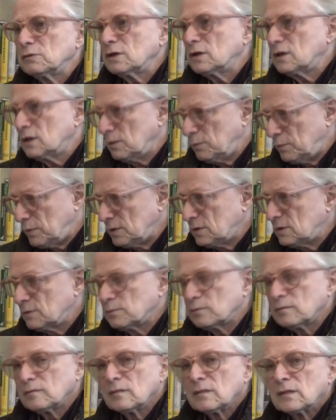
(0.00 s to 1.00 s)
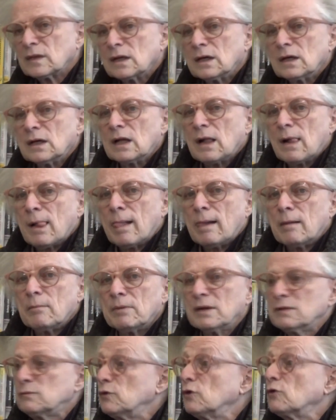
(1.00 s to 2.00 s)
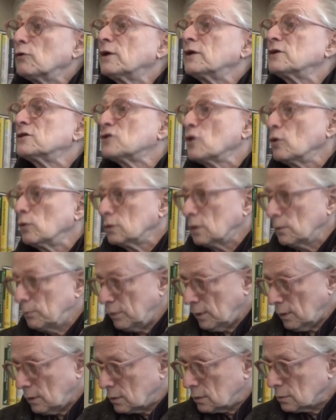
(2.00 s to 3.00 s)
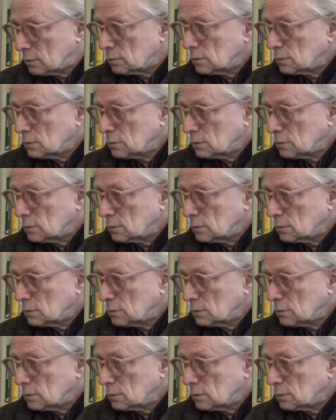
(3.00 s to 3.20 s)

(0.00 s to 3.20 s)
we keep it. But we already sold the book.